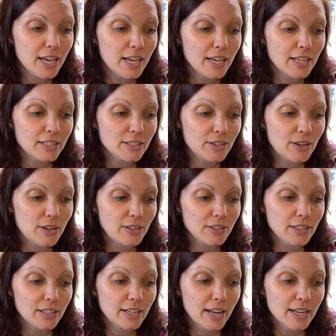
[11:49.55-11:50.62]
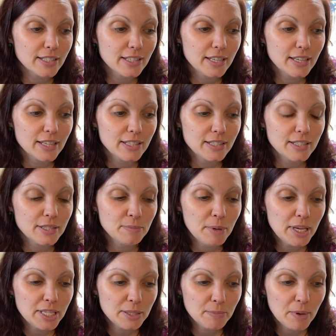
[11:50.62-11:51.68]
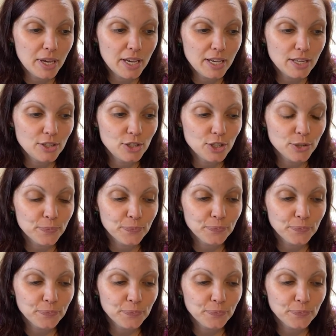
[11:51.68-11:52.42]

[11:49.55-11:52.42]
It's called the NASA Kids Space Page,